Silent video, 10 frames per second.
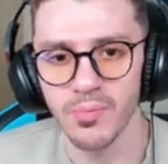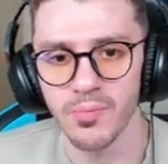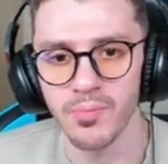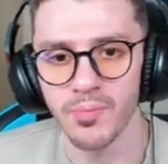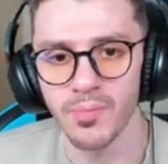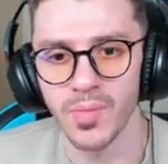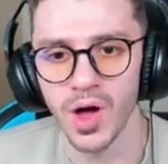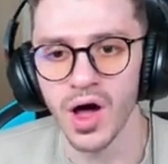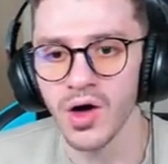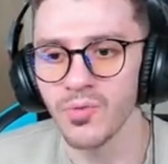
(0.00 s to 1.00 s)
Hmm.
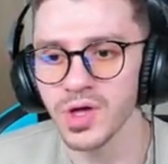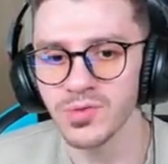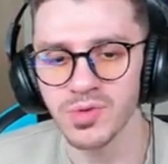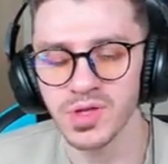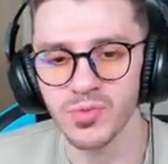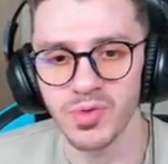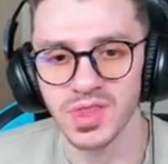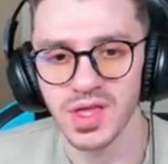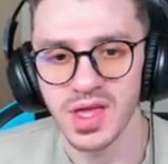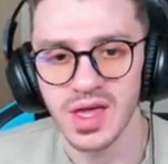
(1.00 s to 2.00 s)
Ah, wait, wait, wait, wait,
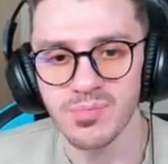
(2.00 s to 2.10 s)
wait.